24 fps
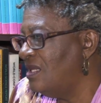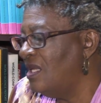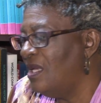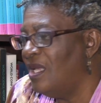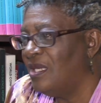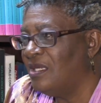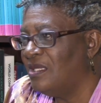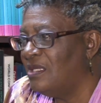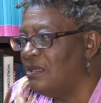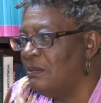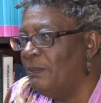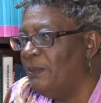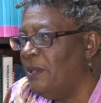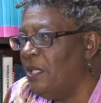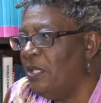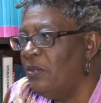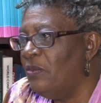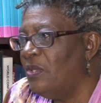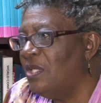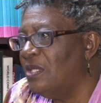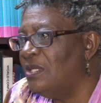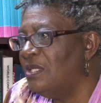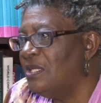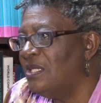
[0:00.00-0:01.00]
their
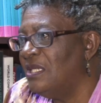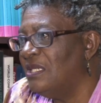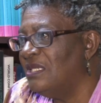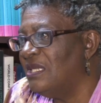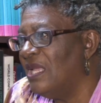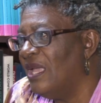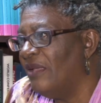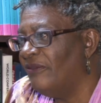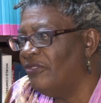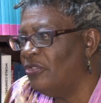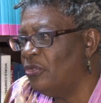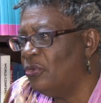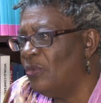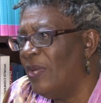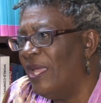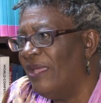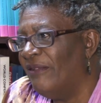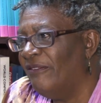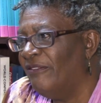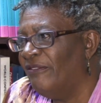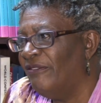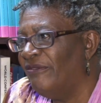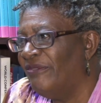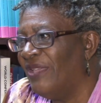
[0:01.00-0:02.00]
experiences have to
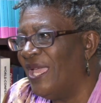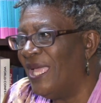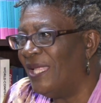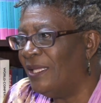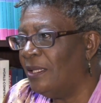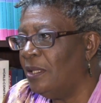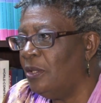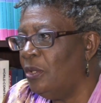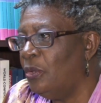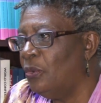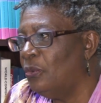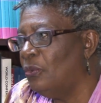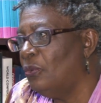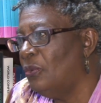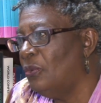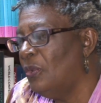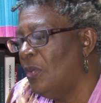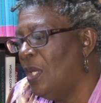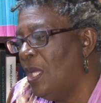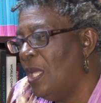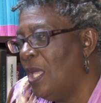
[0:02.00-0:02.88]
have value.